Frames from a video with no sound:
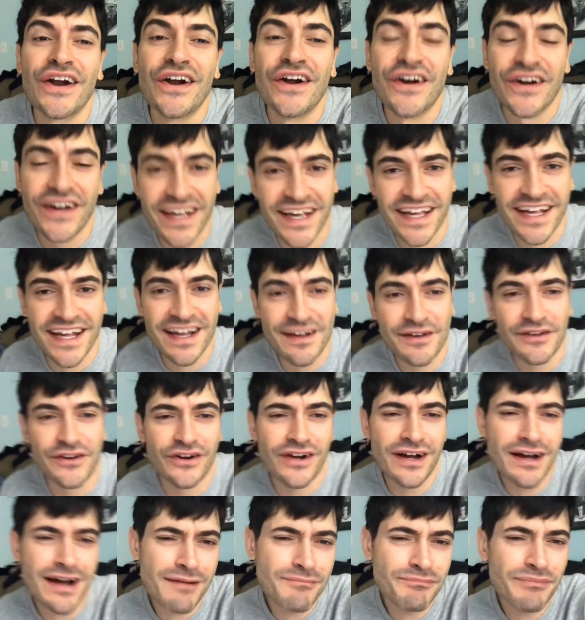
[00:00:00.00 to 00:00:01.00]
Okay, you know
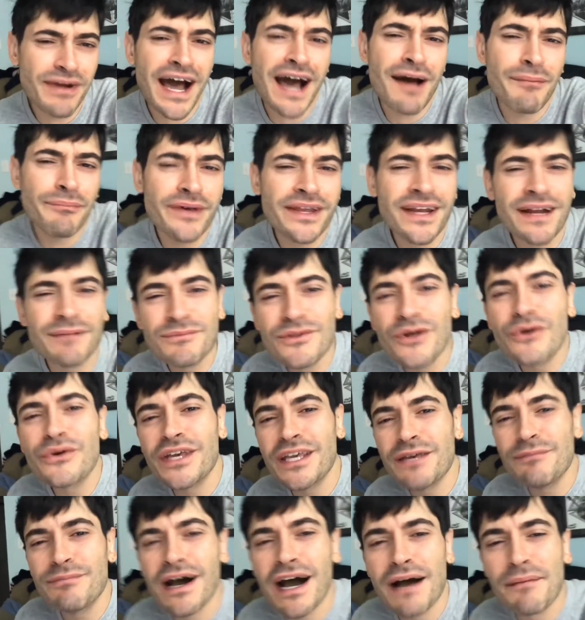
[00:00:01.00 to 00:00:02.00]
I'm popping. I'm low
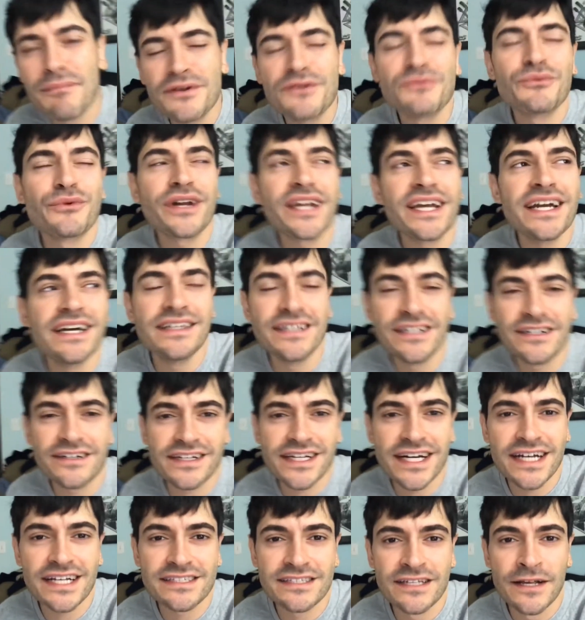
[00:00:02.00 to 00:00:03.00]
key popping. We're getting there,
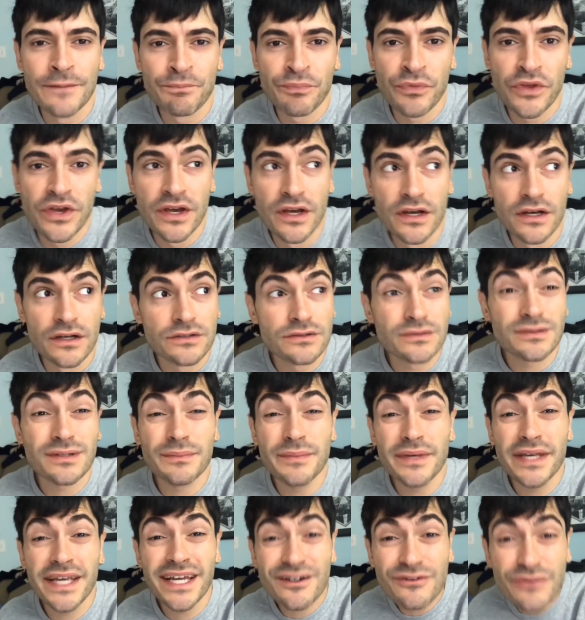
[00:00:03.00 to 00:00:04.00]
guys. So
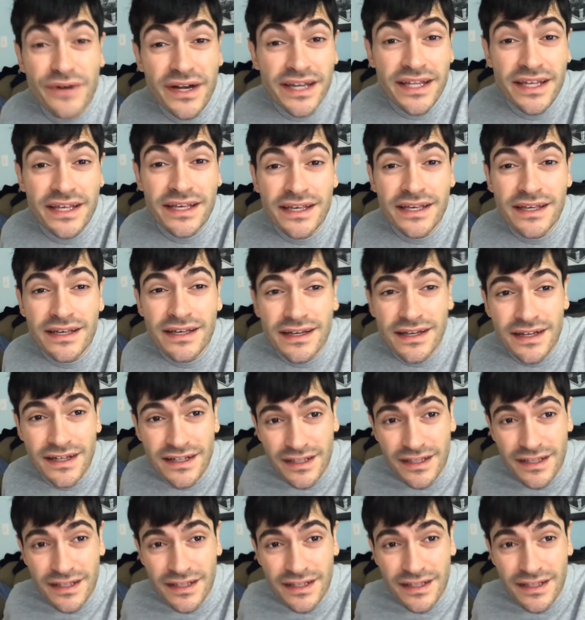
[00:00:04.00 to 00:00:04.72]
let me get ready.